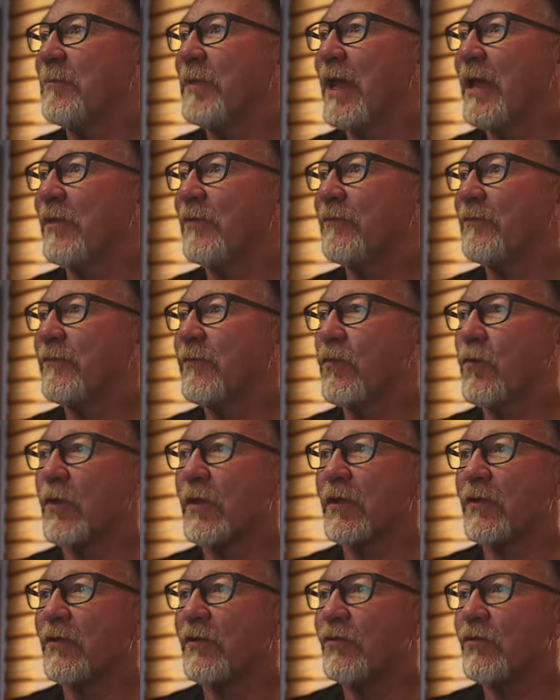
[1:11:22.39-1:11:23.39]
about
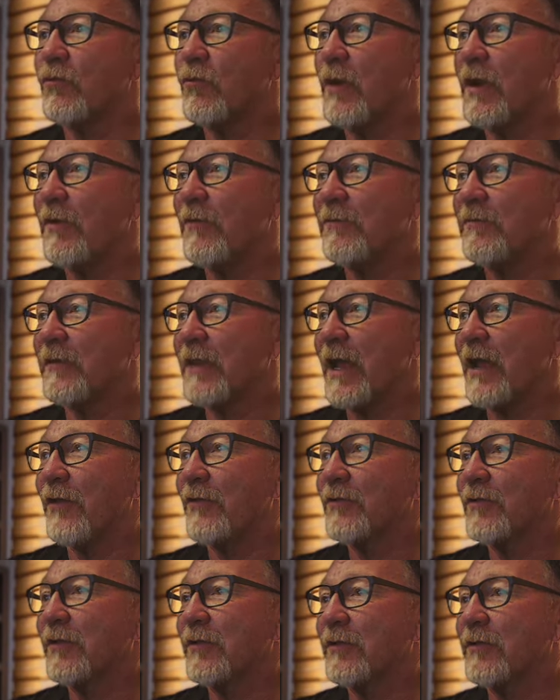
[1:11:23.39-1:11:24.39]

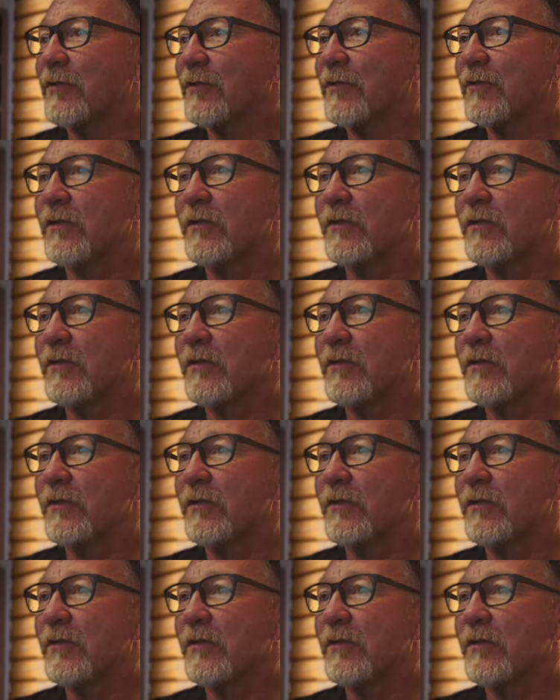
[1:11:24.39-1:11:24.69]
412,000.